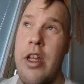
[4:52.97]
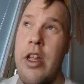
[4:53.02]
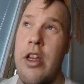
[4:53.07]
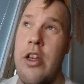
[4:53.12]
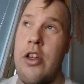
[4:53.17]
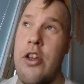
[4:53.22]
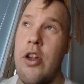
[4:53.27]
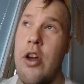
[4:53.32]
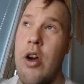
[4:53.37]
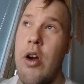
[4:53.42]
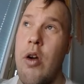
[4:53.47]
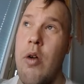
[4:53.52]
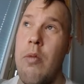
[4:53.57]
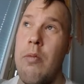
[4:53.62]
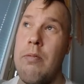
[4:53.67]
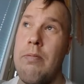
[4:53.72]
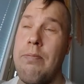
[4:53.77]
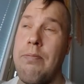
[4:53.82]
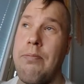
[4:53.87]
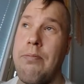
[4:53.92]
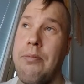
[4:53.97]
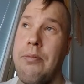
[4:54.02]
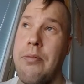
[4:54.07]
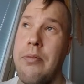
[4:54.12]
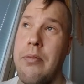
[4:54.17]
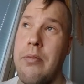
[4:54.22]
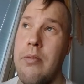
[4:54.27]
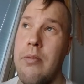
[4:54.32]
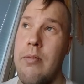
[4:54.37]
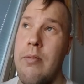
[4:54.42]
So
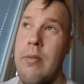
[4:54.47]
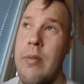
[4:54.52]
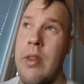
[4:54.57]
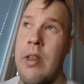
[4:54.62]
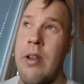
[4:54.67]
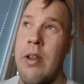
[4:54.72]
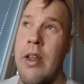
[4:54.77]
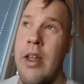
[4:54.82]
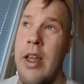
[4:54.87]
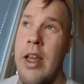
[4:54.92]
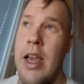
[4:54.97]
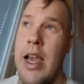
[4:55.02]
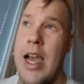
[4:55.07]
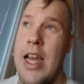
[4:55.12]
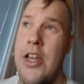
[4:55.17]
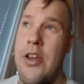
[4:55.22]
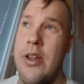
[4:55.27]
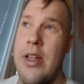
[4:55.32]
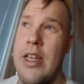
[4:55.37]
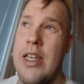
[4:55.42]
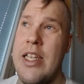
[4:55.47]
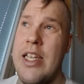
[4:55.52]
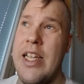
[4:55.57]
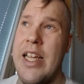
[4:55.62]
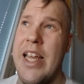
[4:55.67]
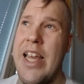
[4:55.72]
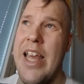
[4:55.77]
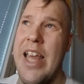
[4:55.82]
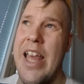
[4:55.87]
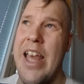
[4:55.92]
as you can see
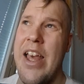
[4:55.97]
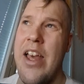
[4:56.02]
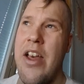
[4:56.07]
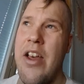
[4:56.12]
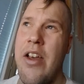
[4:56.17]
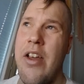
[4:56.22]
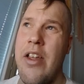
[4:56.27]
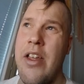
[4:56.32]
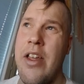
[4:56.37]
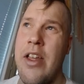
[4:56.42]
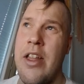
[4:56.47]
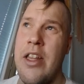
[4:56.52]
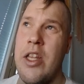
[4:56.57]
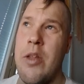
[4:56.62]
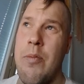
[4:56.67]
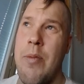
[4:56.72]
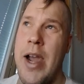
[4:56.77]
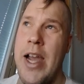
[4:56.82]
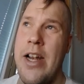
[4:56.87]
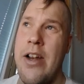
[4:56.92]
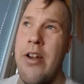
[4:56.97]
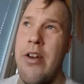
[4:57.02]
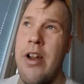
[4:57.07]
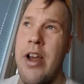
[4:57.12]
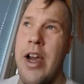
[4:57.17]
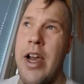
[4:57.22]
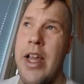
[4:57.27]
here, the pattern